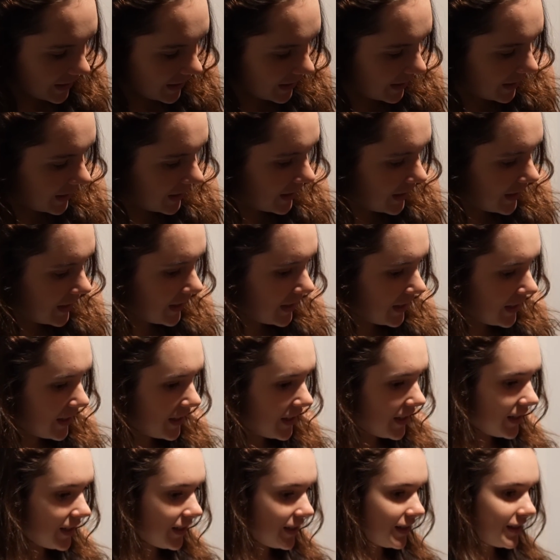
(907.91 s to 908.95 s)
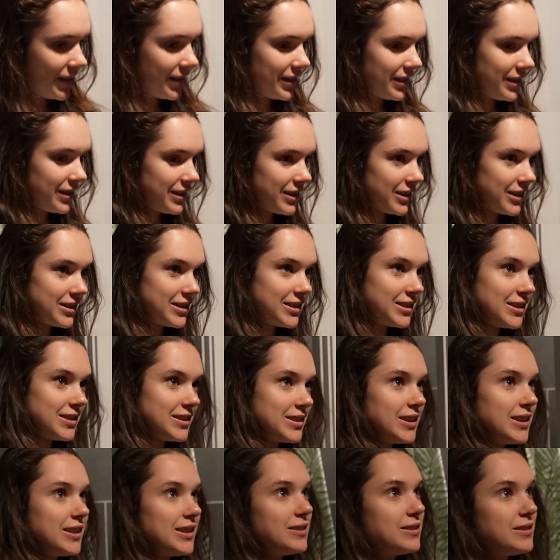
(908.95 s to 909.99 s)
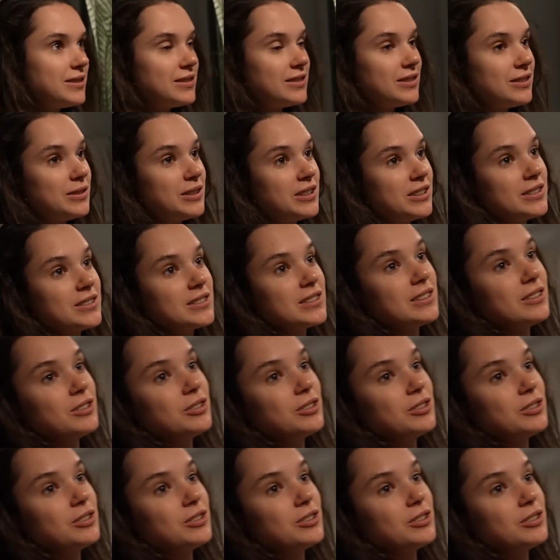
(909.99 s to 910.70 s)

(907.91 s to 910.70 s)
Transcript: And this is it. There's a